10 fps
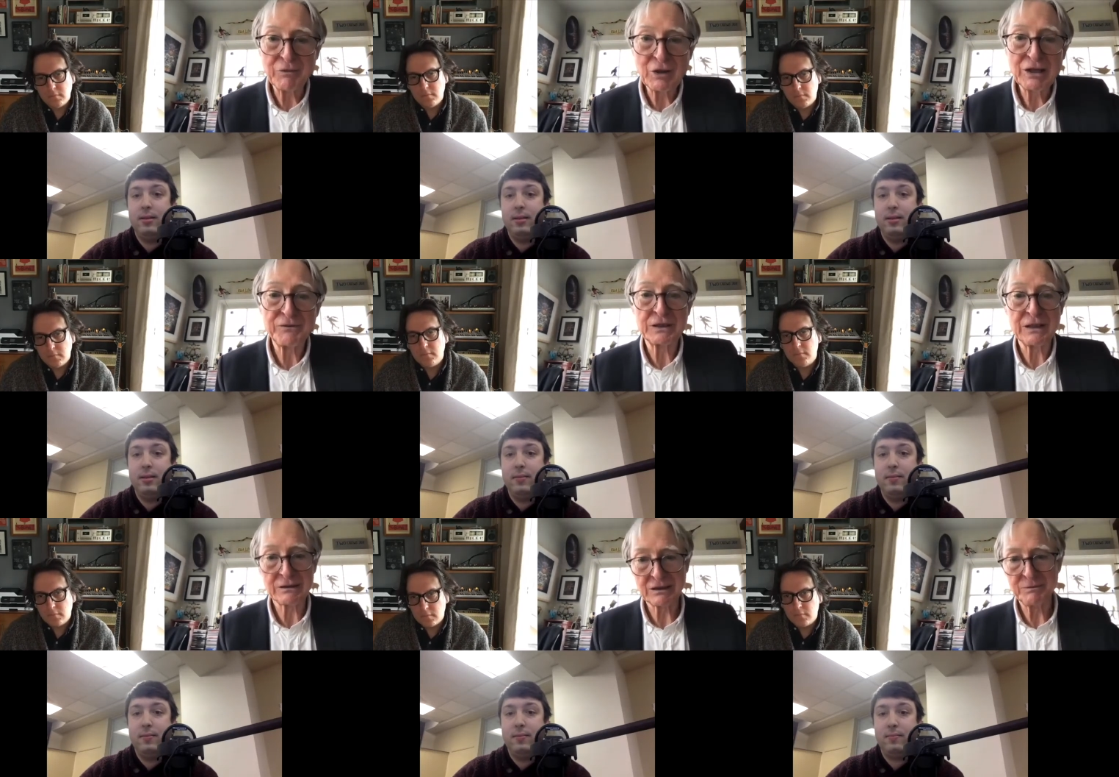Speaker 1: the
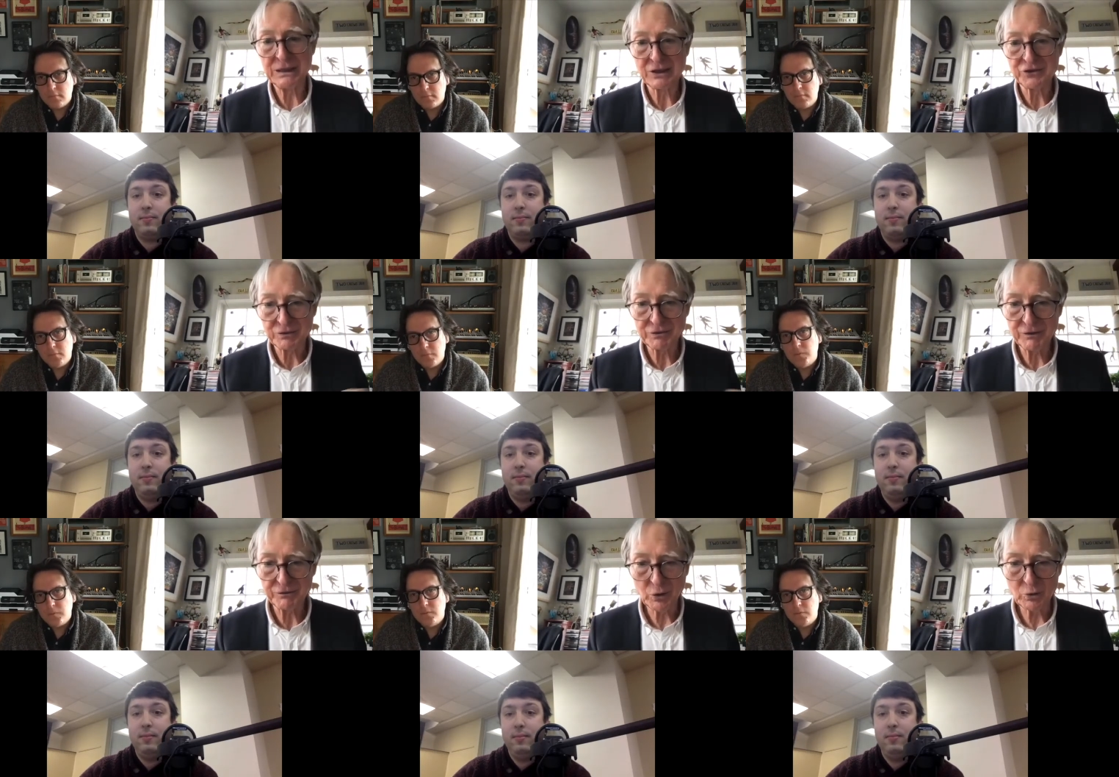difficulty because of the
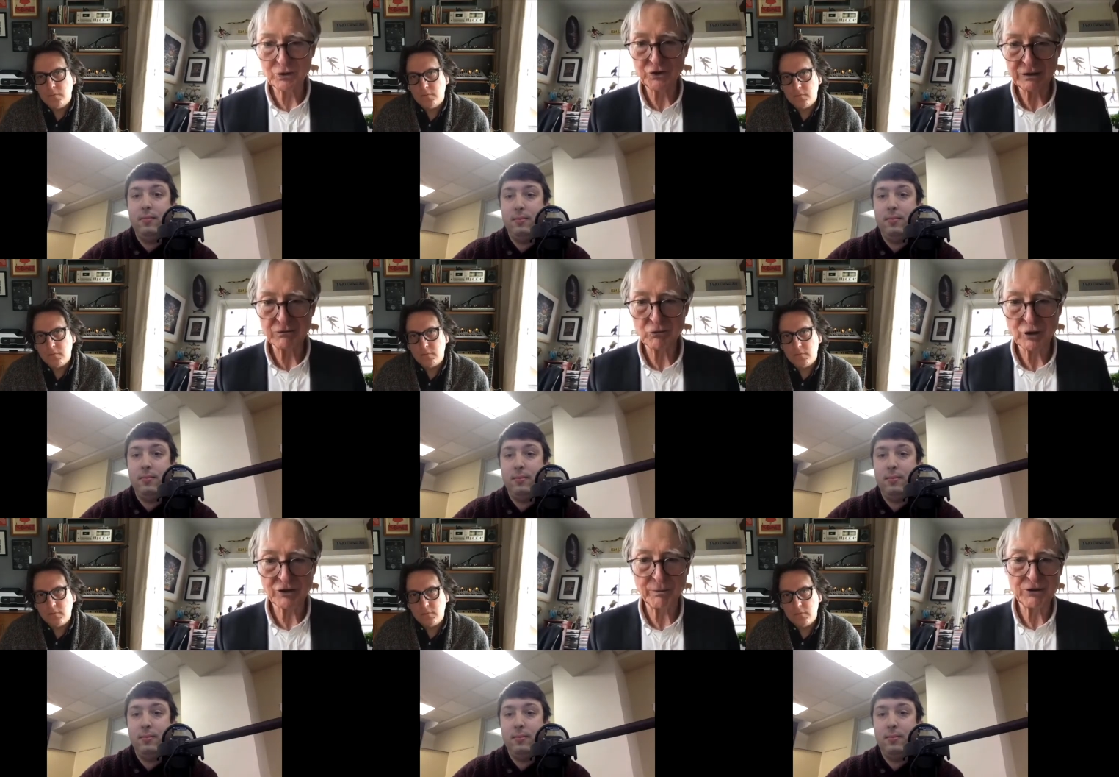phones and
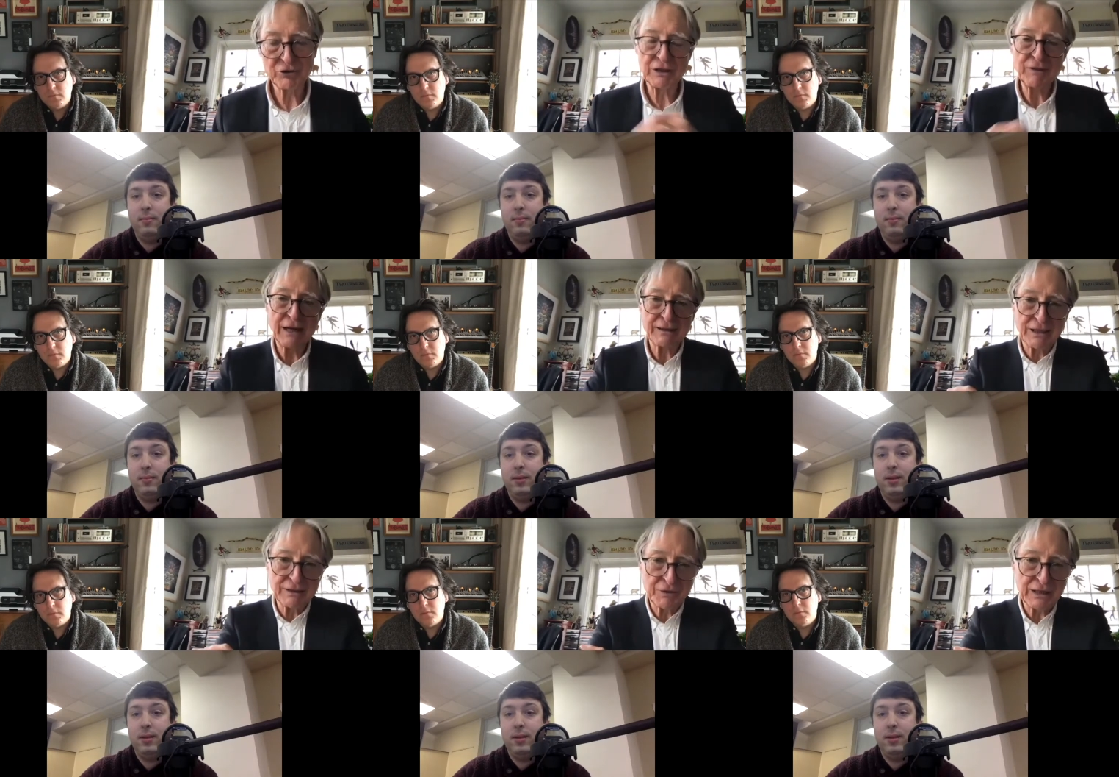transmission and that kind
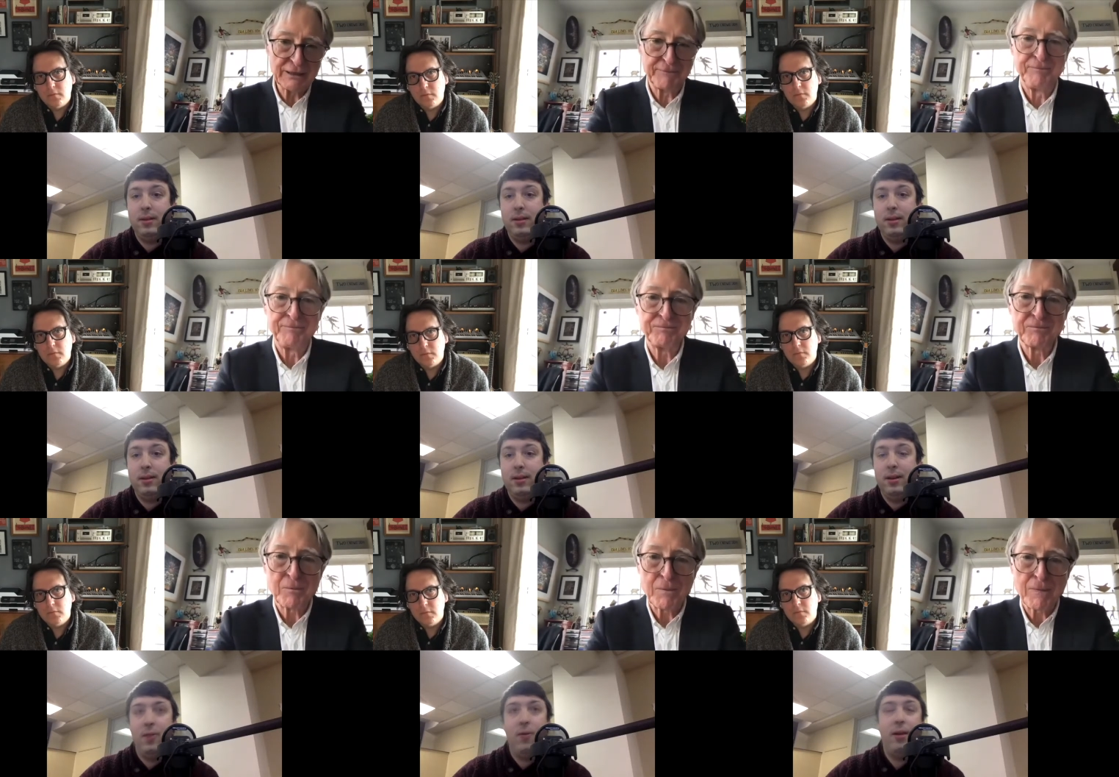of thing.
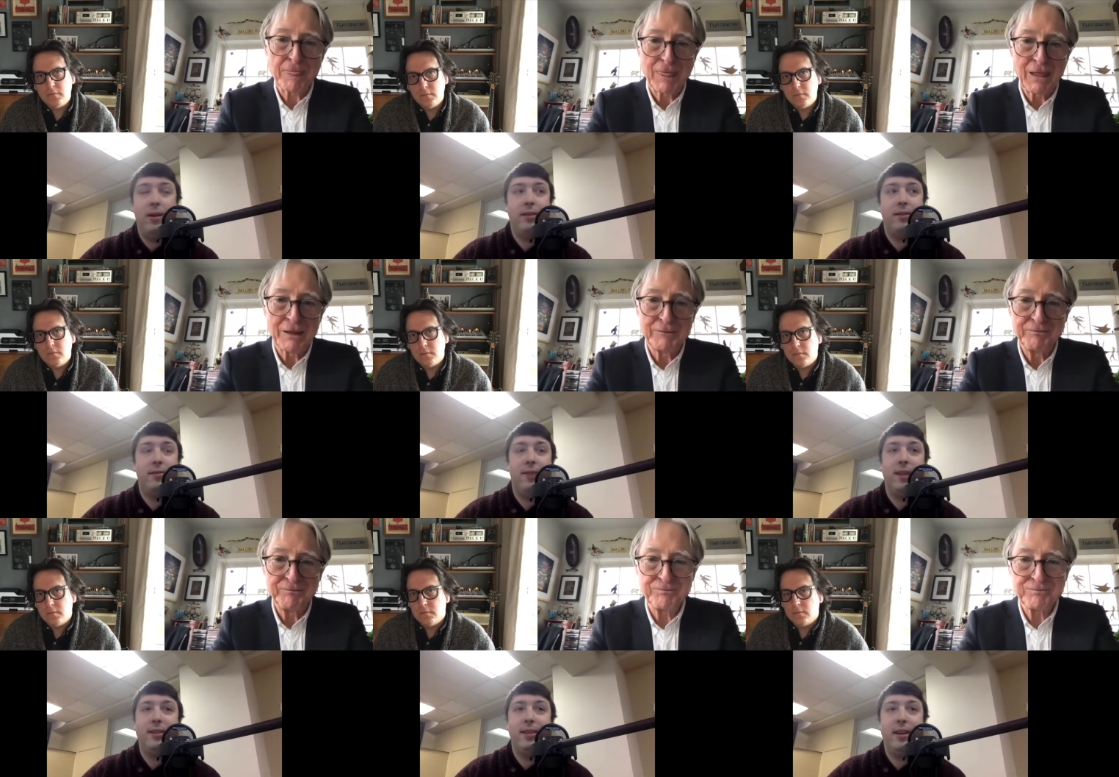
Speaker 2: Well, and it's so
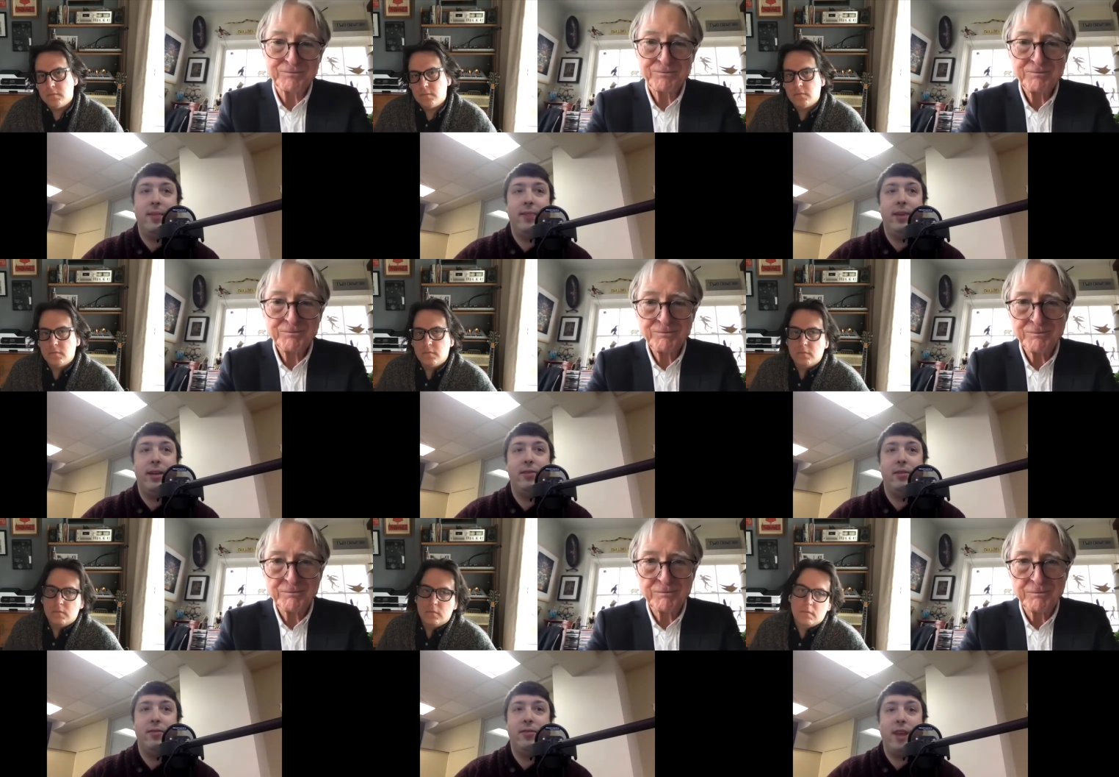fascinating. I mean, we had sort
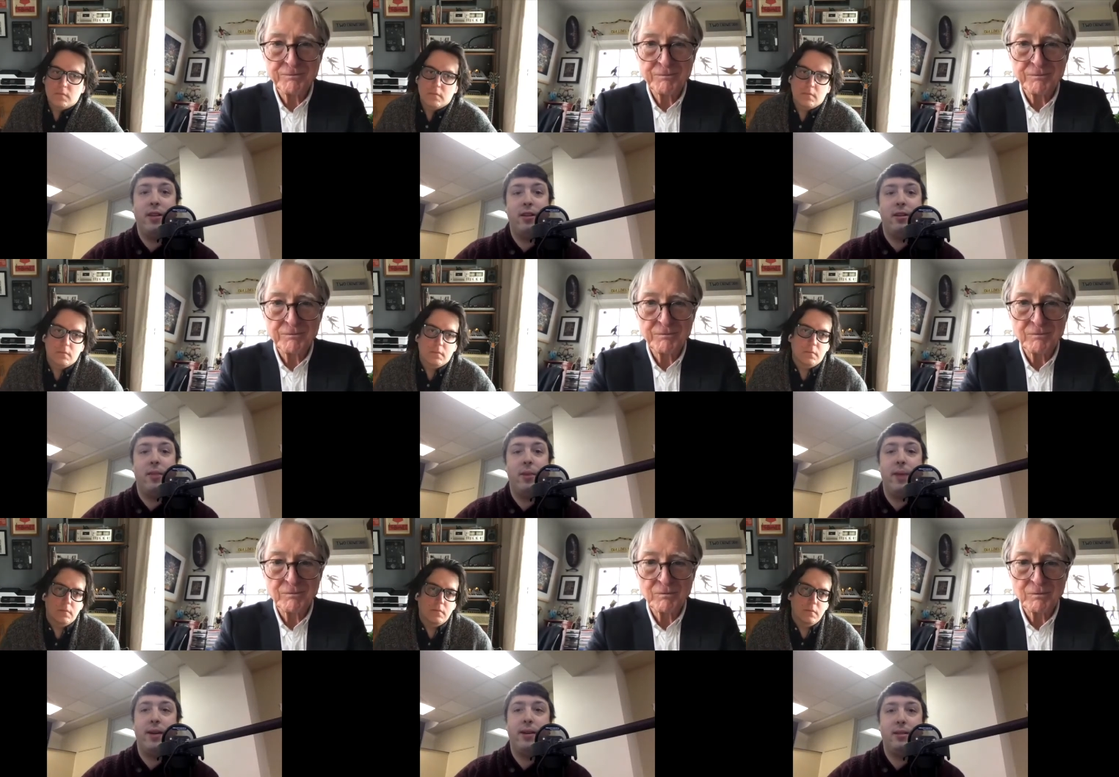of settled on coming
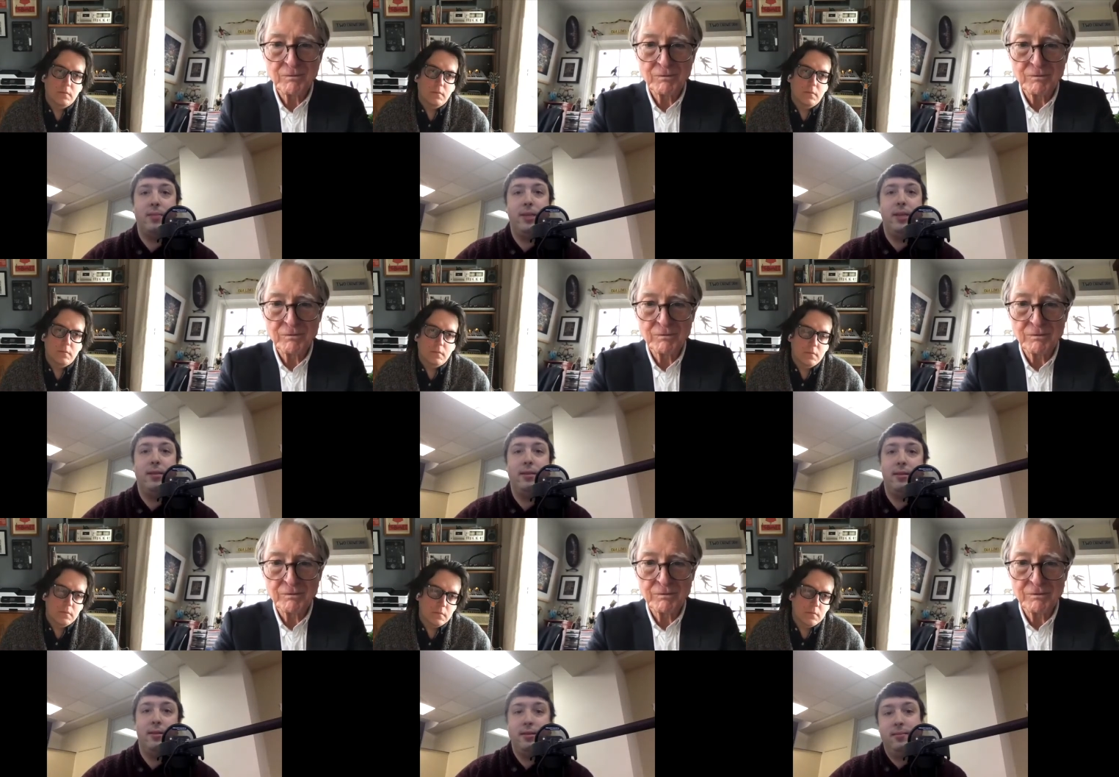back to this piece
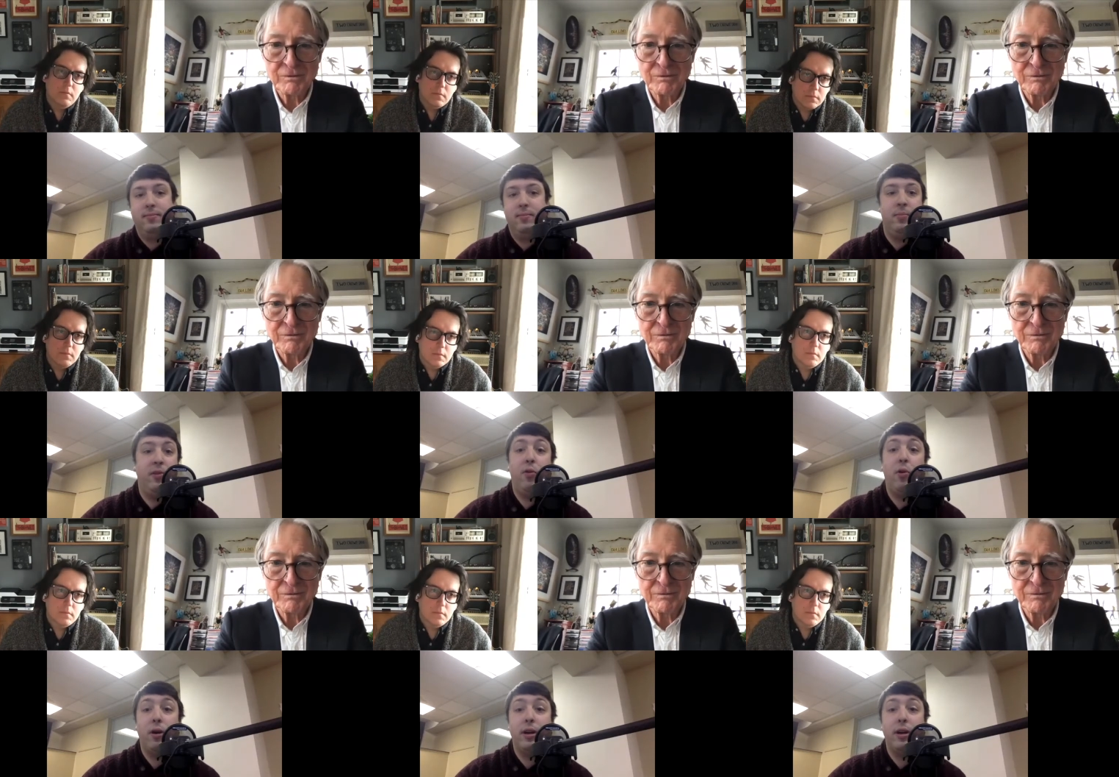before a